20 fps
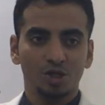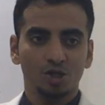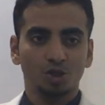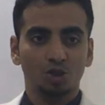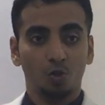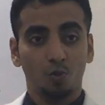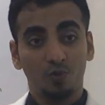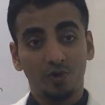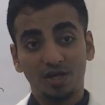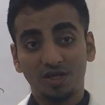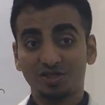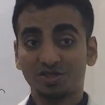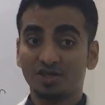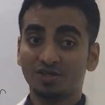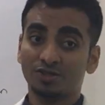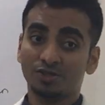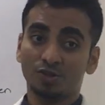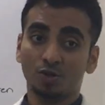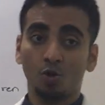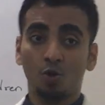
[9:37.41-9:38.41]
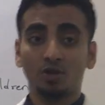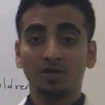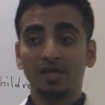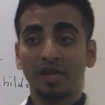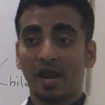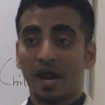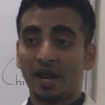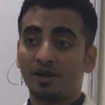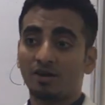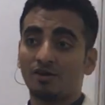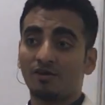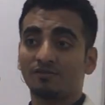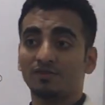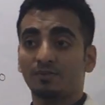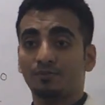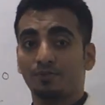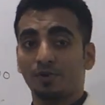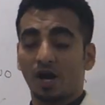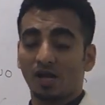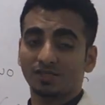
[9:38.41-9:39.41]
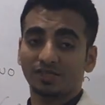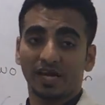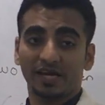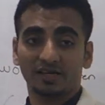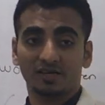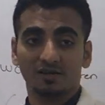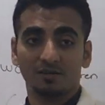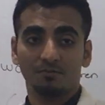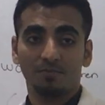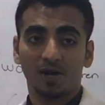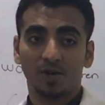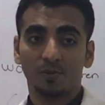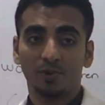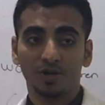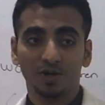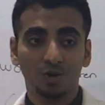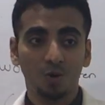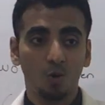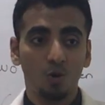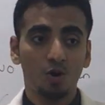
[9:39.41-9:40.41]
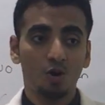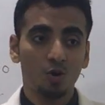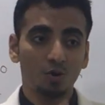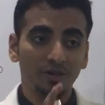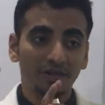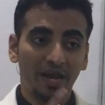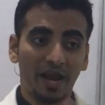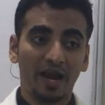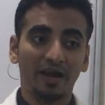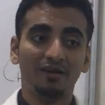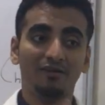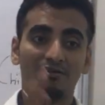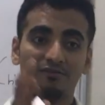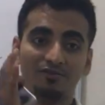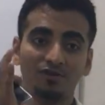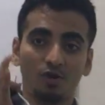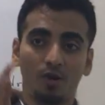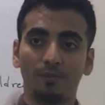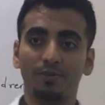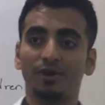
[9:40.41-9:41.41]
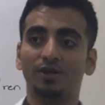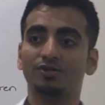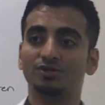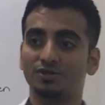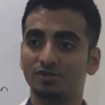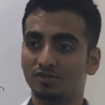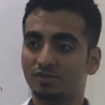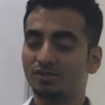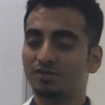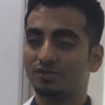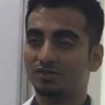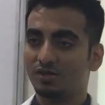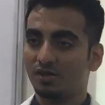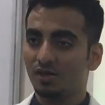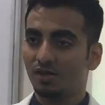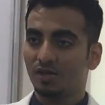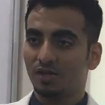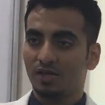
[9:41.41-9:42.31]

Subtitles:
So we just know the end of the project, but we don't know the end of the operations.